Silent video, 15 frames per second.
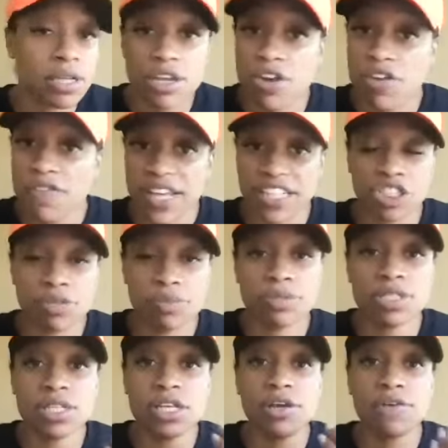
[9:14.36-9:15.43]
Your
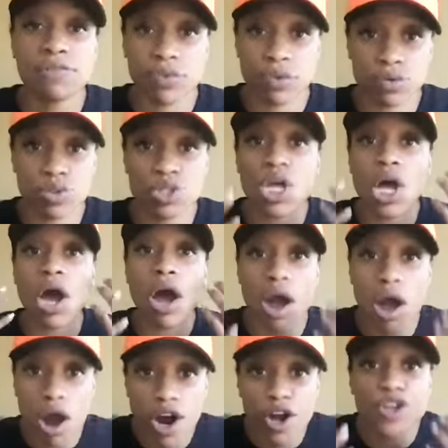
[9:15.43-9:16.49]
vegetables and your fruits
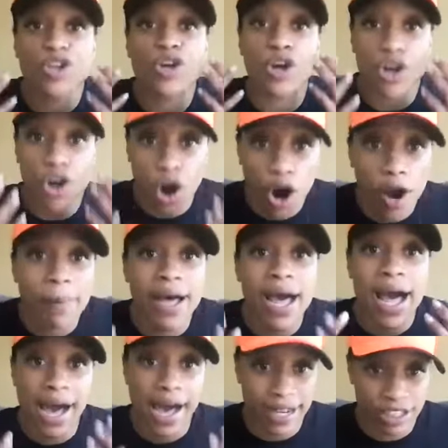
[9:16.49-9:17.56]
are your
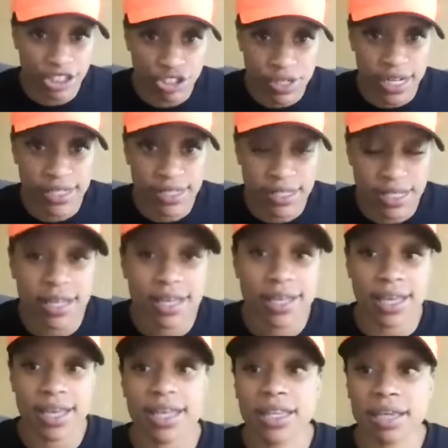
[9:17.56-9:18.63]
carbohydrates.
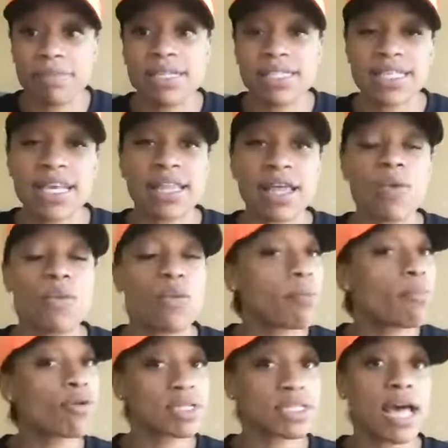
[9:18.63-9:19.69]
Again, let me say that one
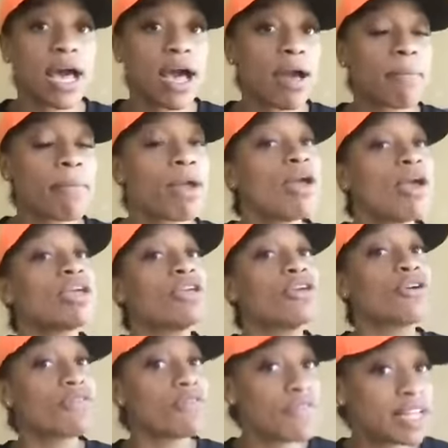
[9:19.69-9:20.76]
more time.
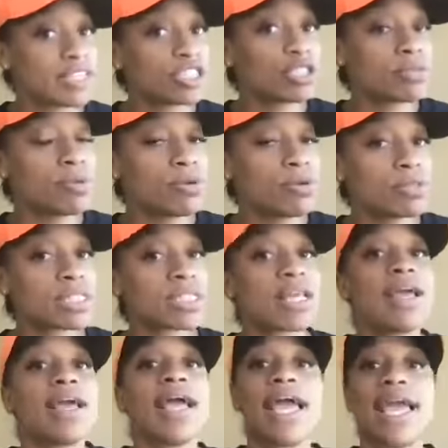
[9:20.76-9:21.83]
Your vegetables
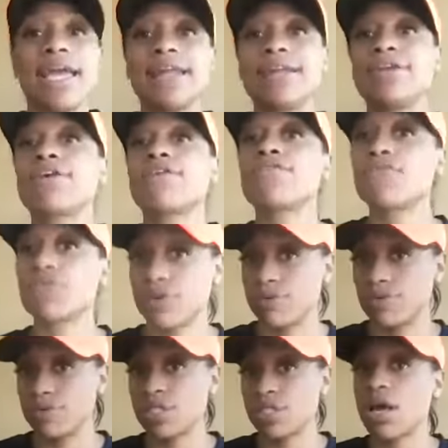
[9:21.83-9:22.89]
and your
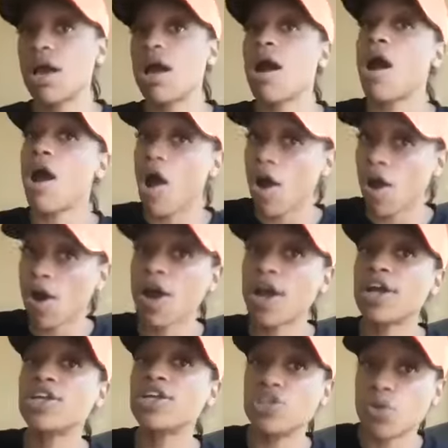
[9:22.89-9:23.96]
fruits
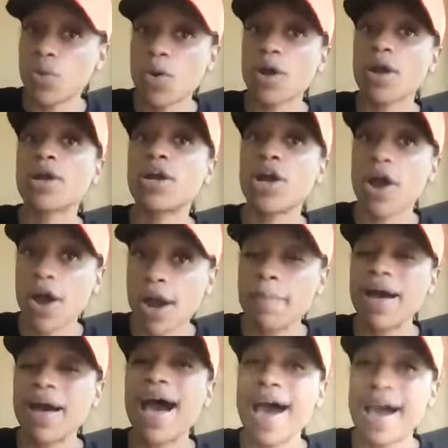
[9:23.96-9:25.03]
are your
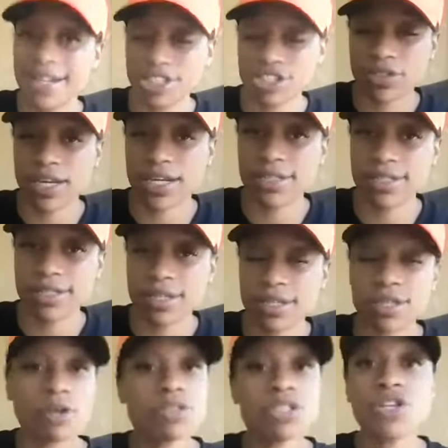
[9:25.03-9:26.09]
carbohydrates.
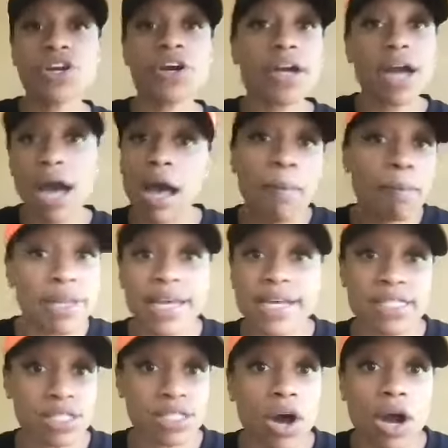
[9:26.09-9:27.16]
Those are your
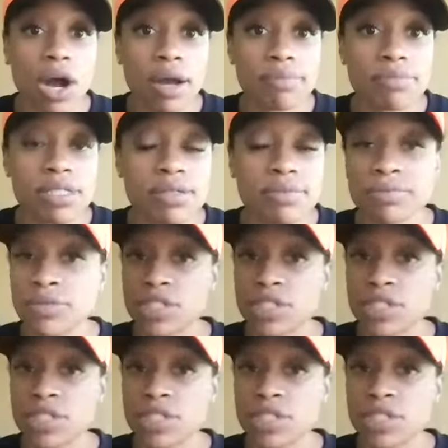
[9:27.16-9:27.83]
complex carbs.